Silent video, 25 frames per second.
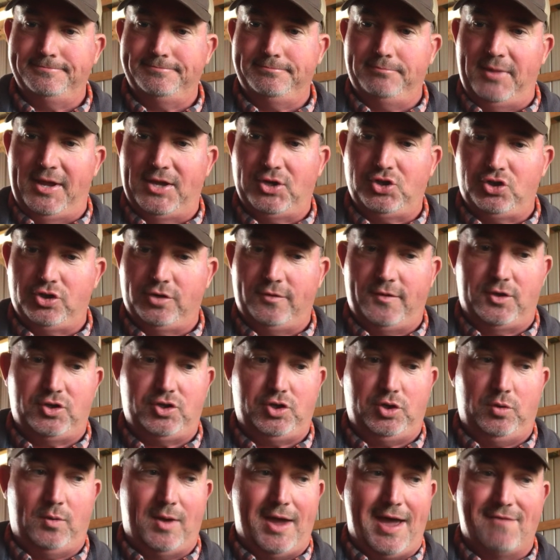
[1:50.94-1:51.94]
Make sure
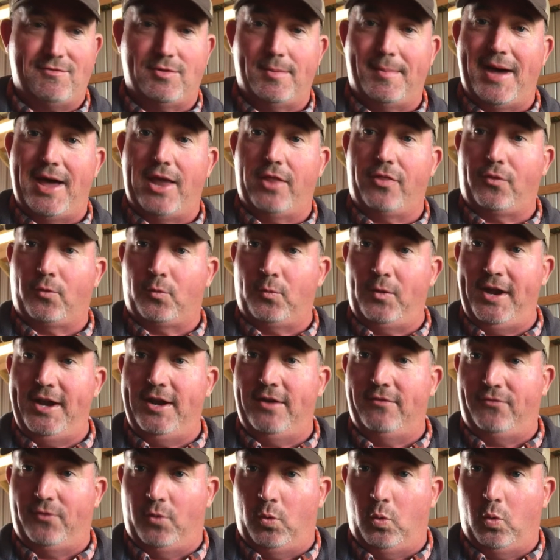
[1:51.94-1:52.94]
that you have about 3
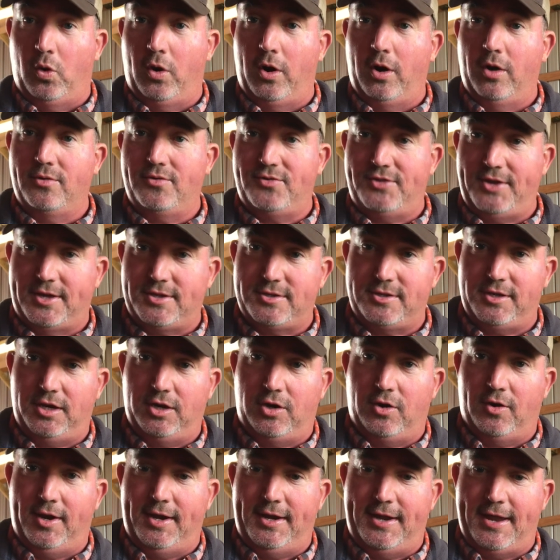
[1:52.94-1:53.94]
to 4
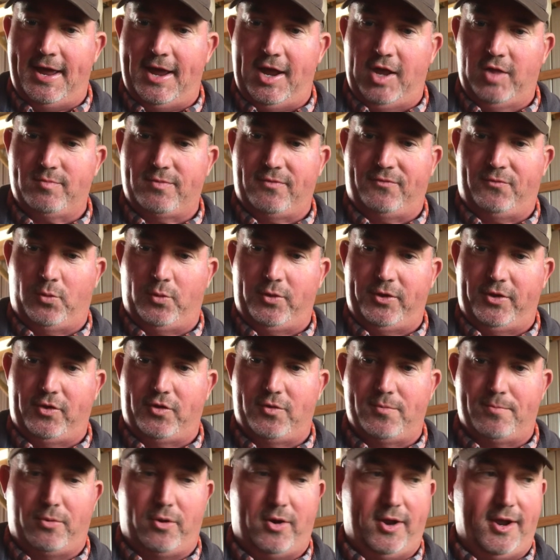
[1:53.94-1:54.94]
60-degree days before you
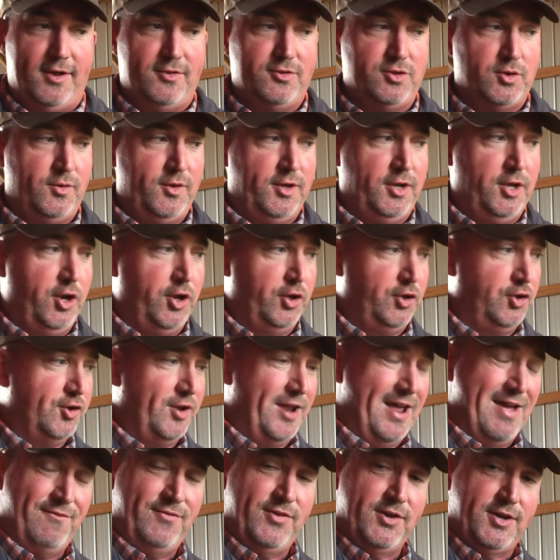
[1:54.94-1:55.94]
spray so you get a good
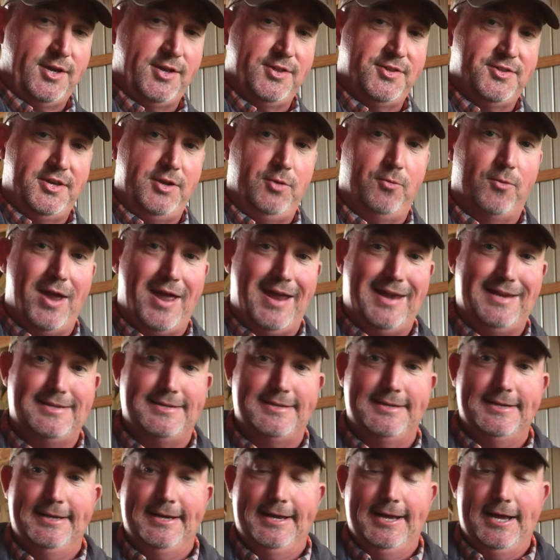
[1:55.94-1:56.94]
efficacy rate,
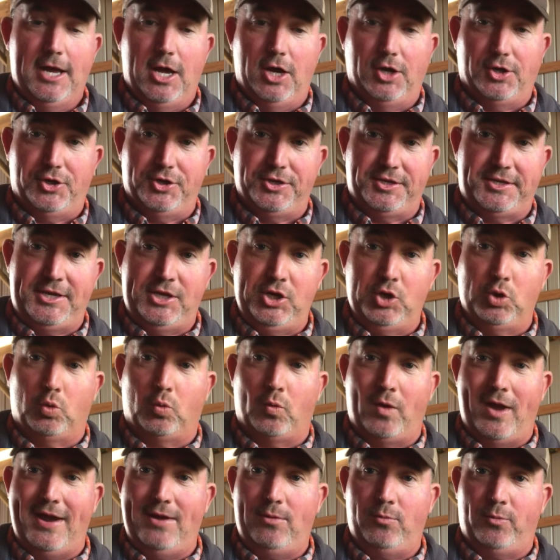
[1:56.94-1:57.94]
a good kill
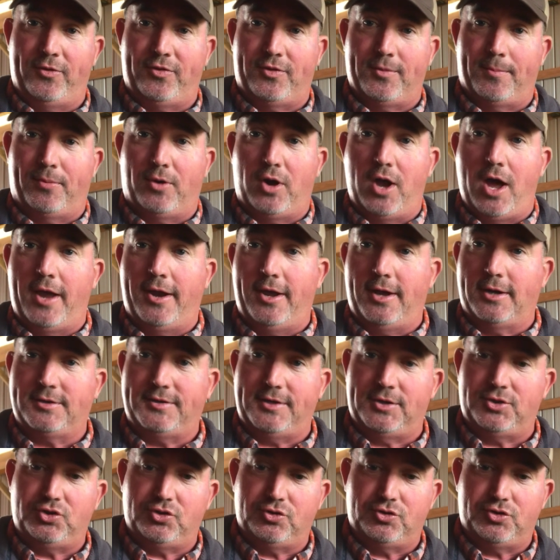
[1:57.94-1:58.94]
rate with the product
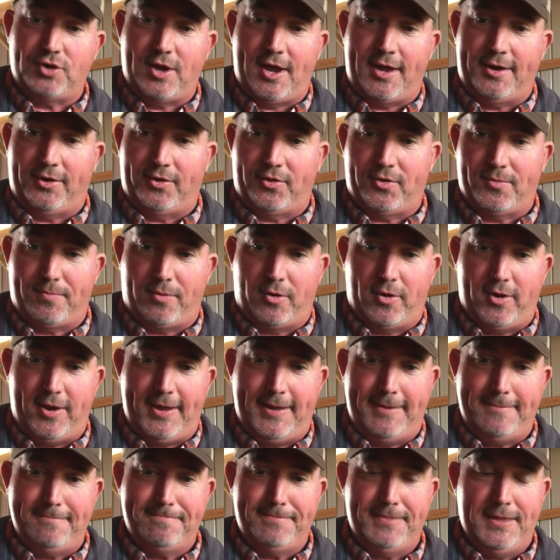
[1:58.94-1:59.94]
that you're trying to
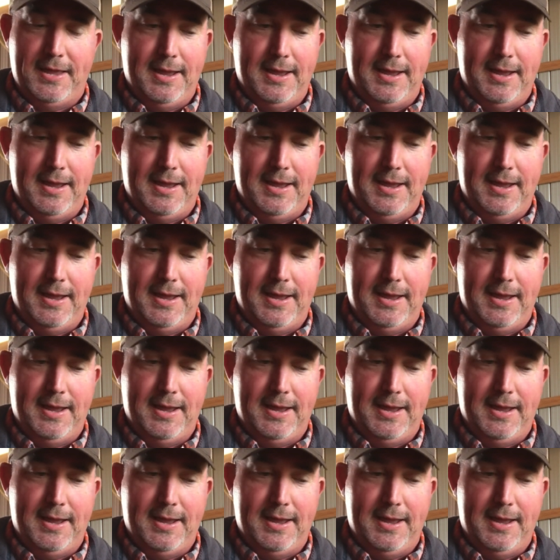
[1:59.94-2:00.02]
spray.